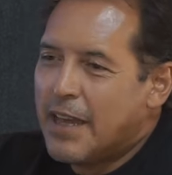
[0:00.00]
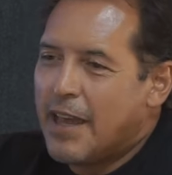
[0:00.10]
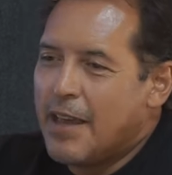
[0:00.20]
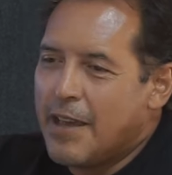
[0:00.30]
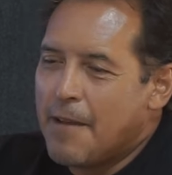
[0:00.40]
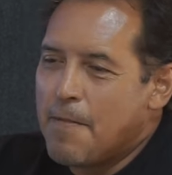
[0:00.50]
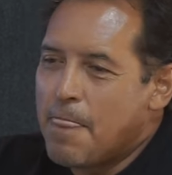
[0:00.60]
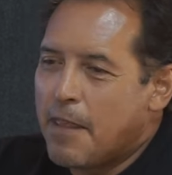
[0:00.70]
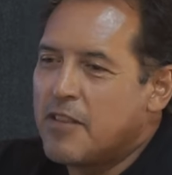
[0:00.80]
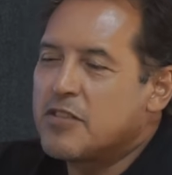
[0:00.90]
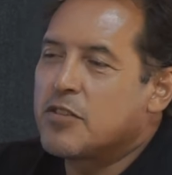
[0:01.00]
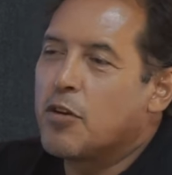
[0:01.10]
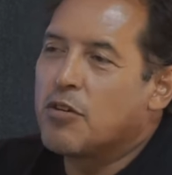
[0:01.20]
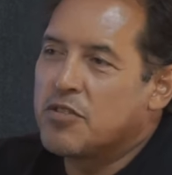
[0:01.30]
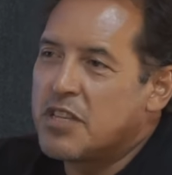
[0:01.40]
and is so
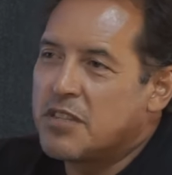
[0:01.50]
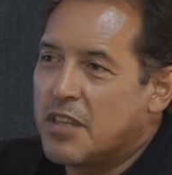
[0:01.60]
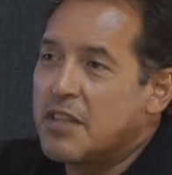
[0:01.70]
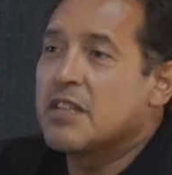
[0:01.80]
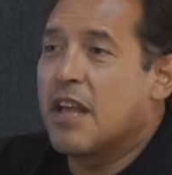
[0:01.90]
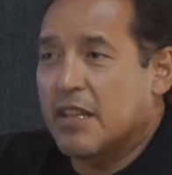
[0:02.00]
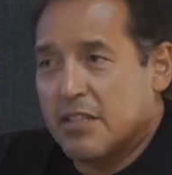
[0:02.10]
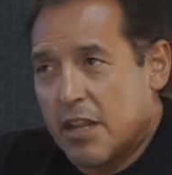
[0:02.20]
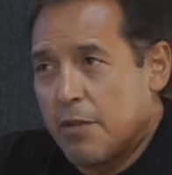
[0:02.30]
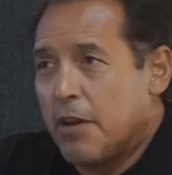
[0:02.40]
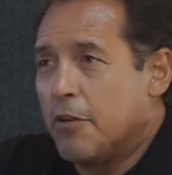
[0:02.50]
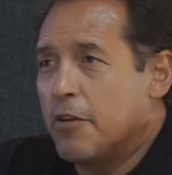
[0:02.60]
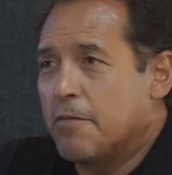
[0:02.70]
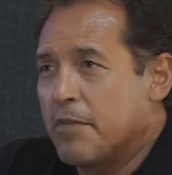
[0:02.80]
consistent. It's like Salvador.